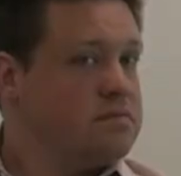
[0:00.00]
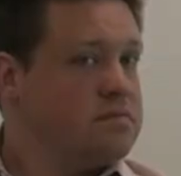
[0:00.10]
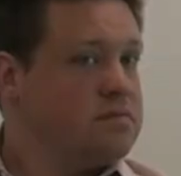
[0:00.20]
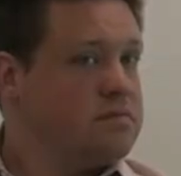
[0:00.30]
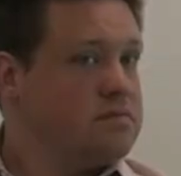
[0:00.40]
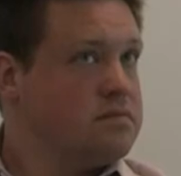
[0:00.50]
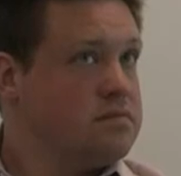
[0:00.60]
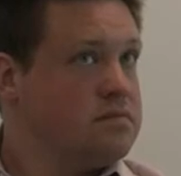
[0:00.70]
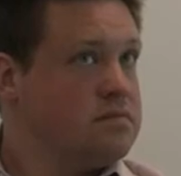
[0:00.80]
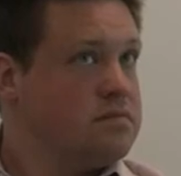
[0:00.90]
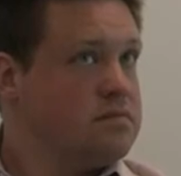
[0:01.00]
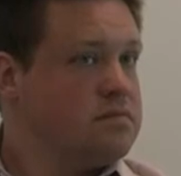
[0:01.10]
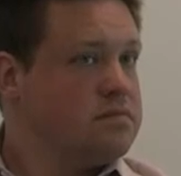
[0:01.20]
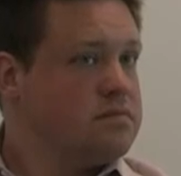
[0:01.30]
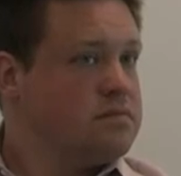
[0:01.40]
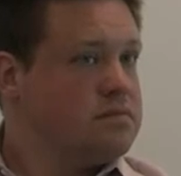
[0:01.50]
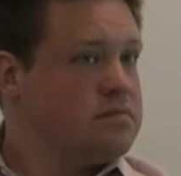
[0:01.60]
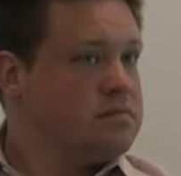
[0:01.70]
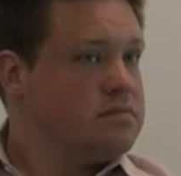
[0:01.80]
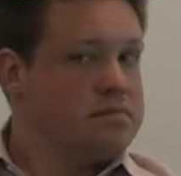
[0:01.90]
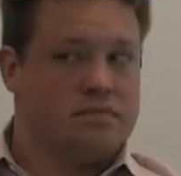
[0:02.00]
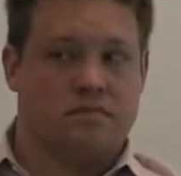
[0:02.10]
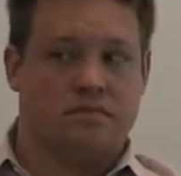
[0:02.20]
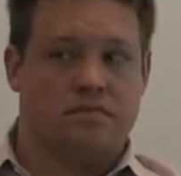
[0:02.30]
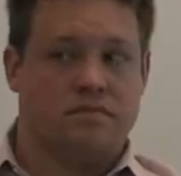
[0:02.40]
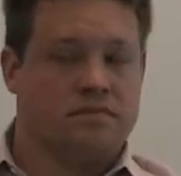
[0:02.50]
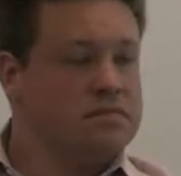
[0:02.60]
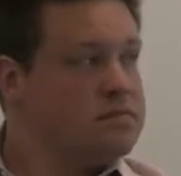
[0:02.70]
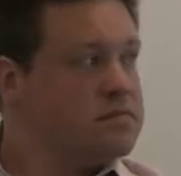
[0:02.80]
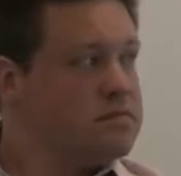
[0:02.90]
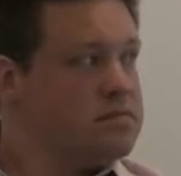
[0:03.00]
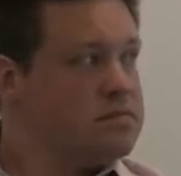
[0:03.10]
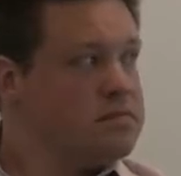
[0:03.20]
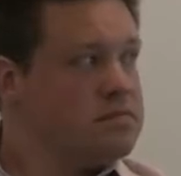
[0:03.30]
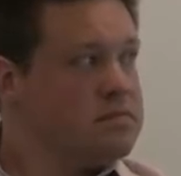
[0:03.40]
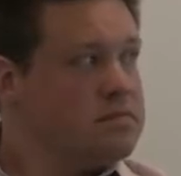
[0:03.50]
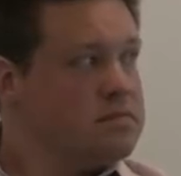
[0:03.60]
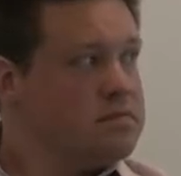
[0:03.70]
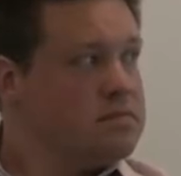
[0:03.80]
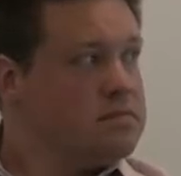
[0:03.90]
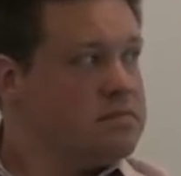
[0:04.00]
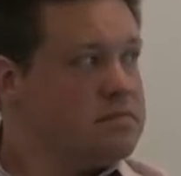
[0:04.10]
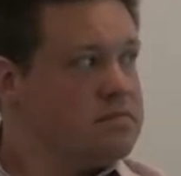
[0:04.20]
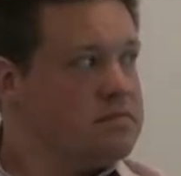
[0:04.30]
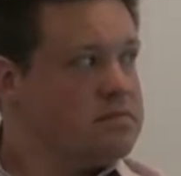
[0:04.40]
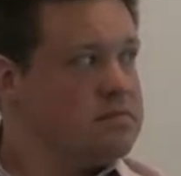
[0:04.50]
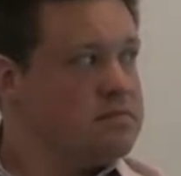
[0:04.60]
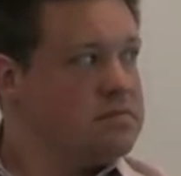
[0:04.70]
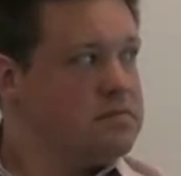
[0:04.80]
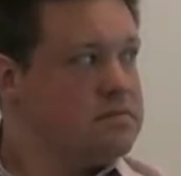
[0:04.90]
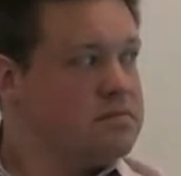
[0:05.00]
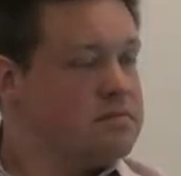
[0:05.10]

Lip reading: (not speaking)